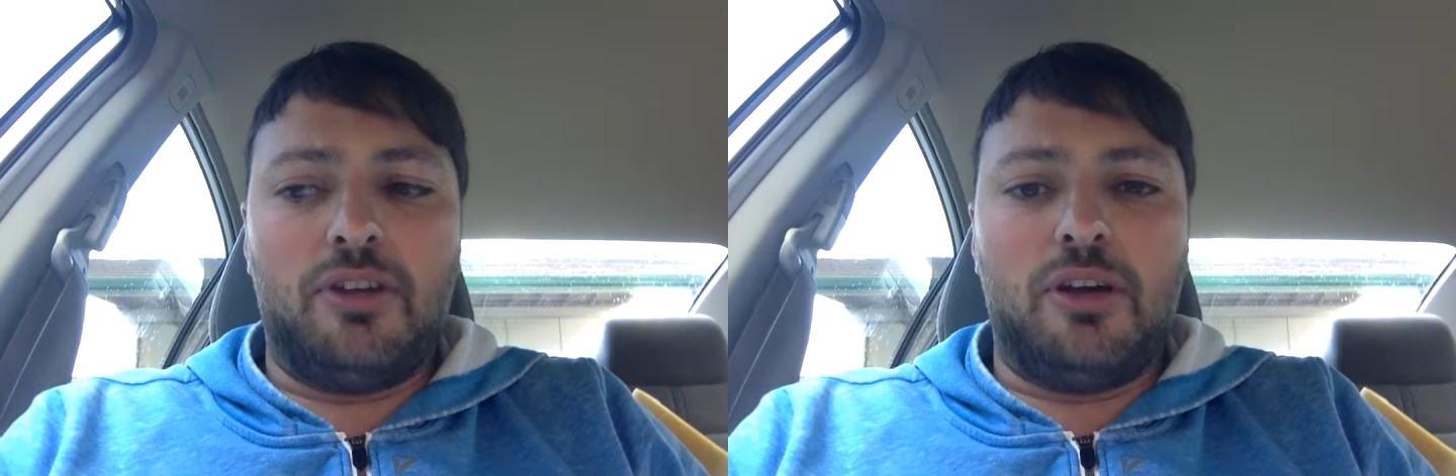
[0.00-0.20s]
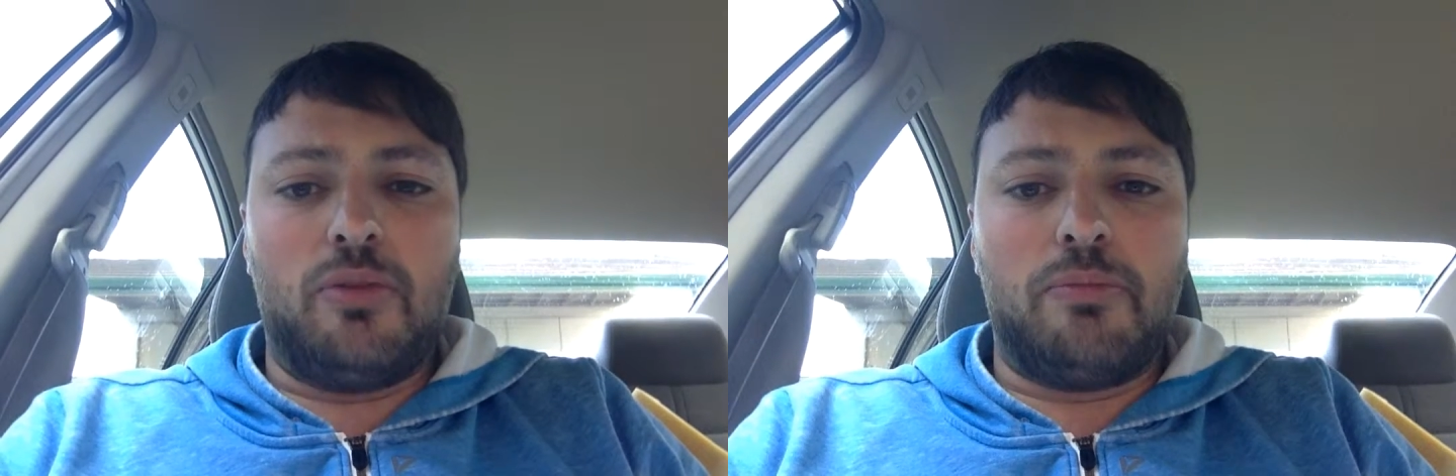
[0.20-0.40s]

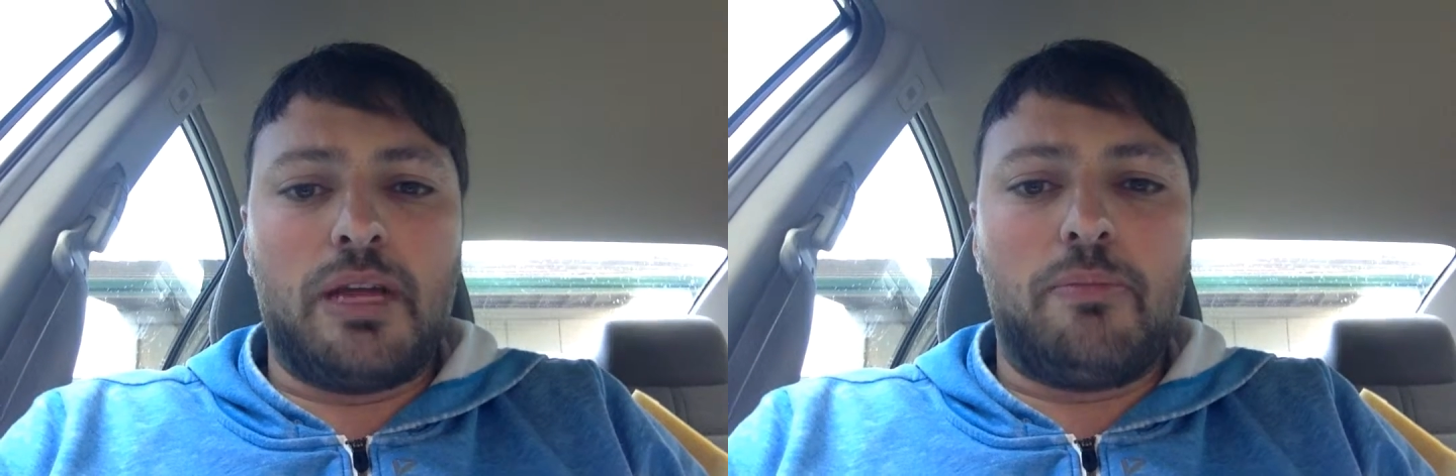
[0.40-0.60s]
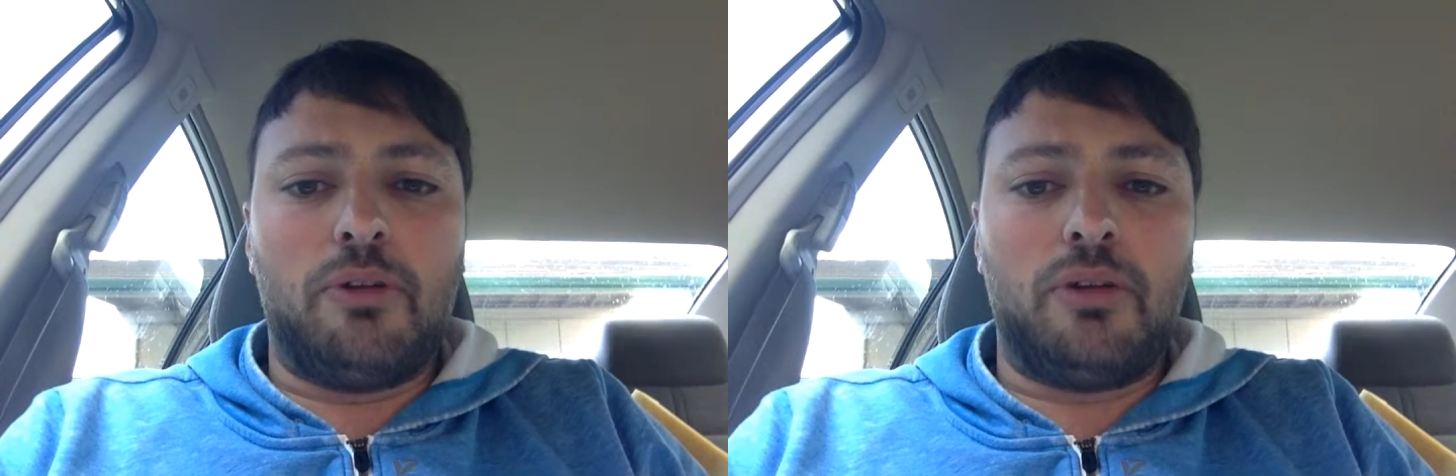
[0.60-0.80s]
when
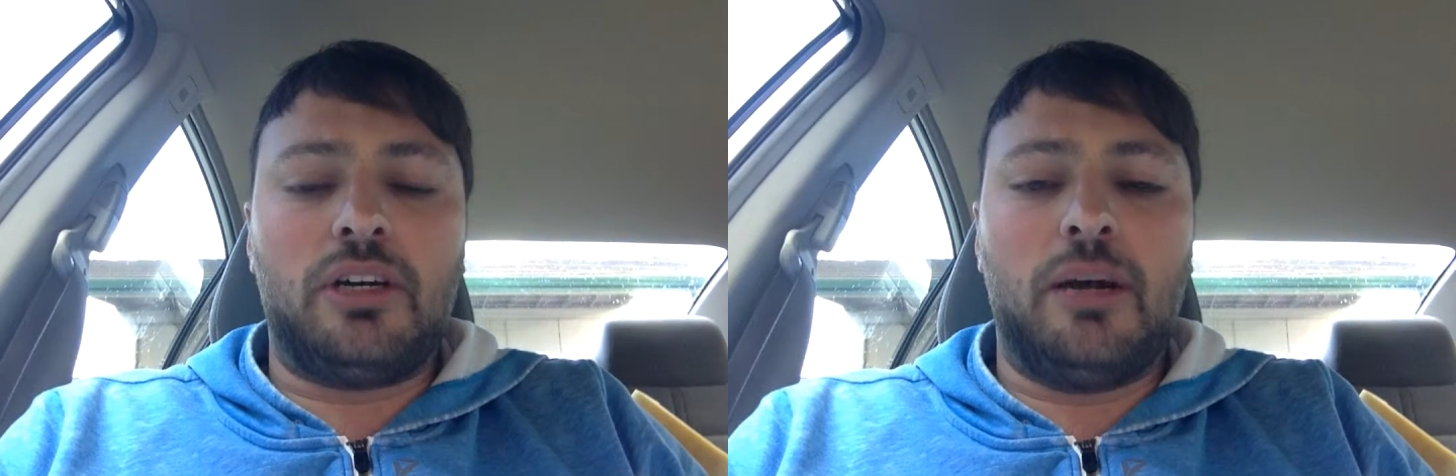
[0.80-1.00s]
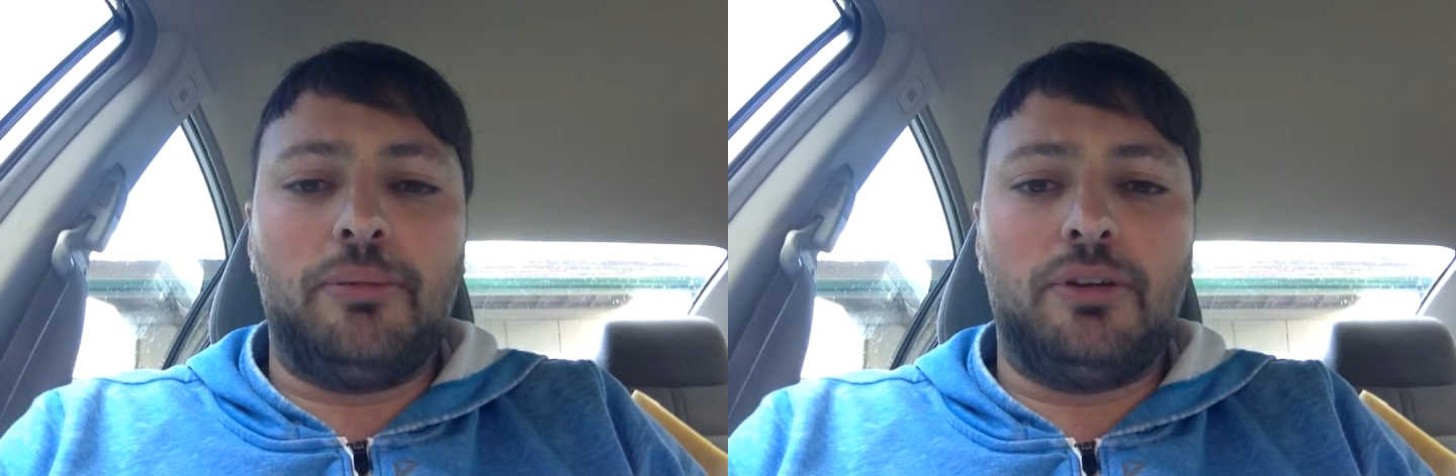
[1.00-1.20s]
people
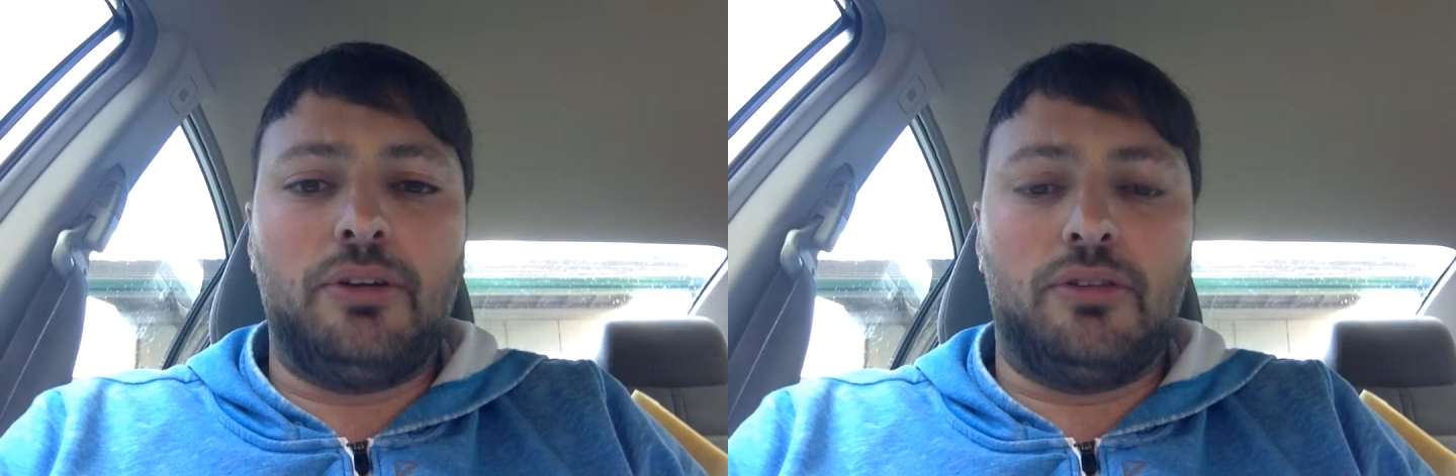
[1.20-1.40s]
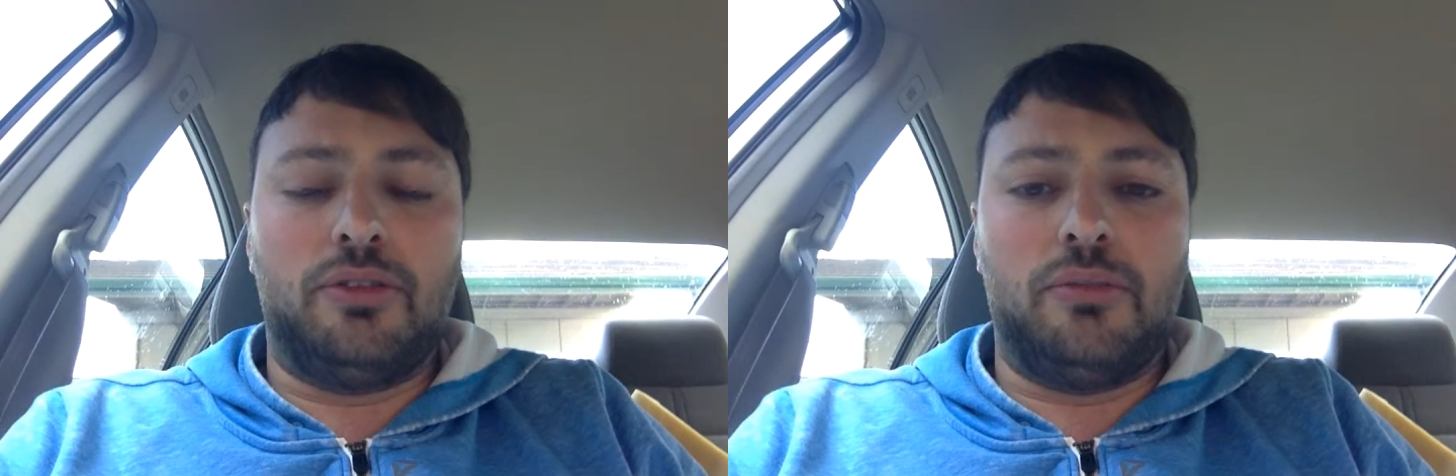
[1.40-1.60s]
look up to
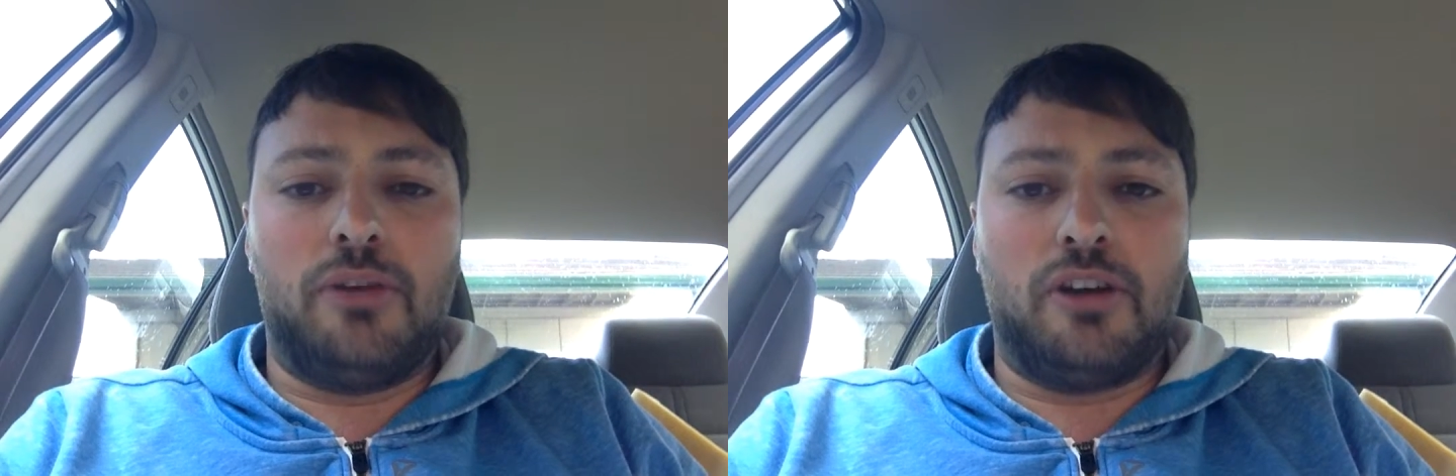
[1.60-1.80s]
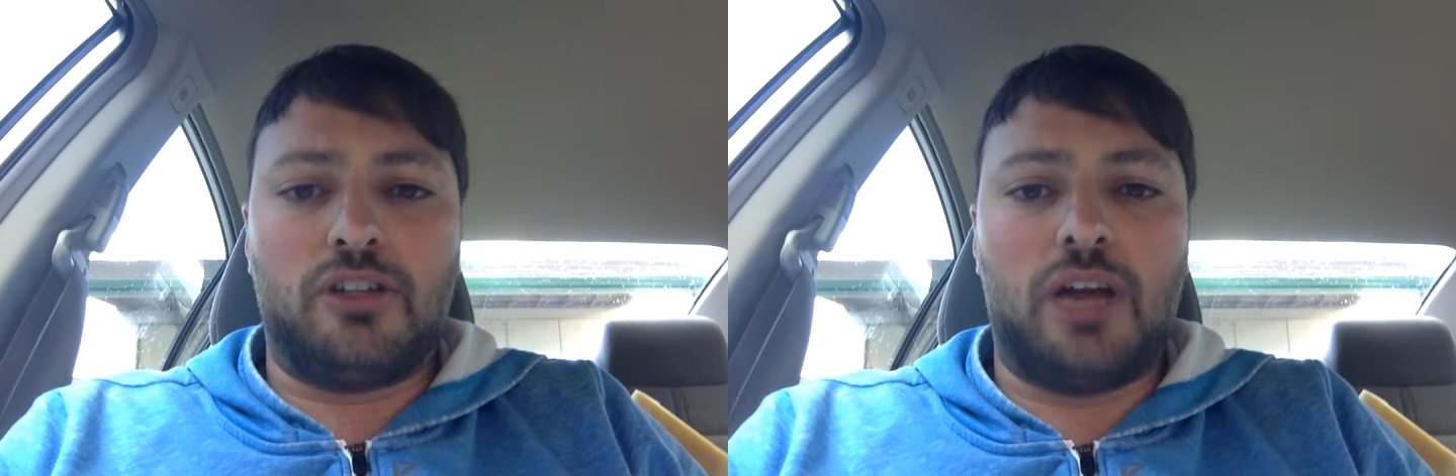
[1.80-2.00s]
you too
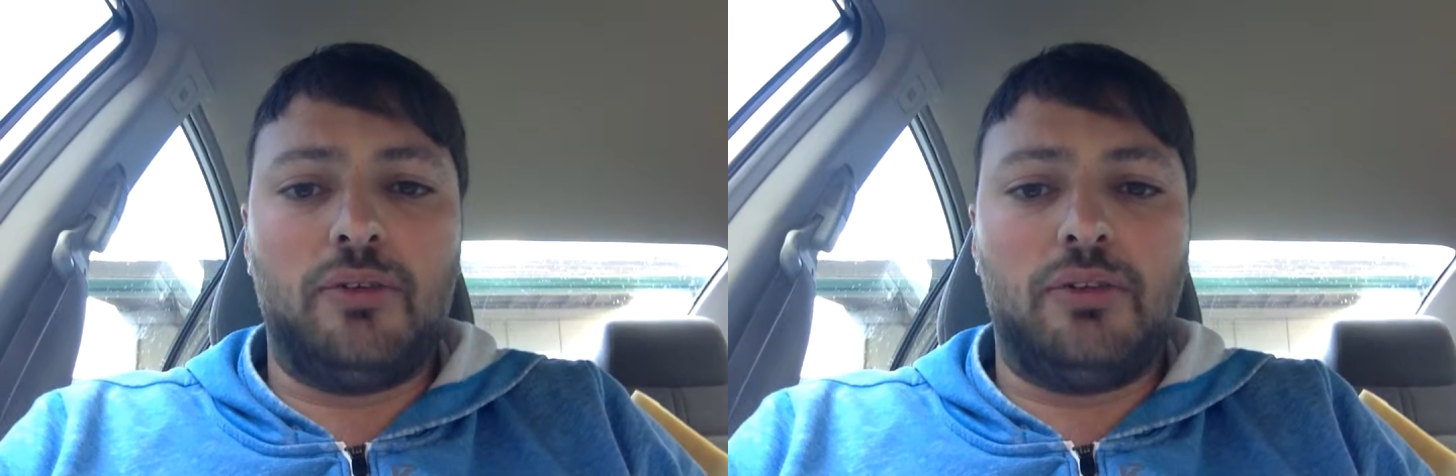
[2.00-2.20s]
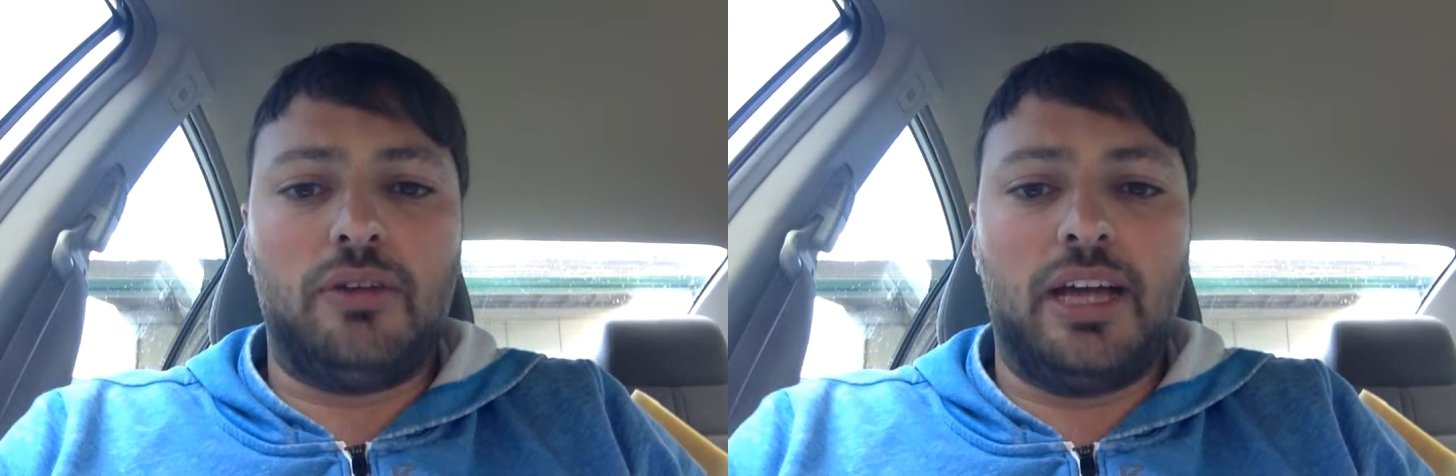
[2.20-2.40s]
much,
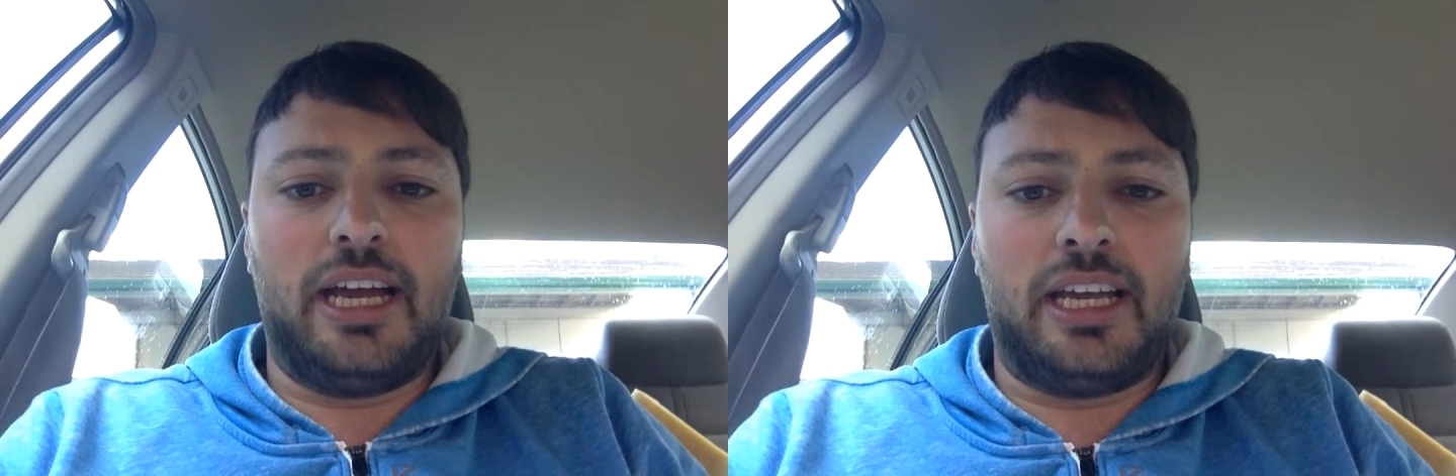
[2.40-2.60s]
how do you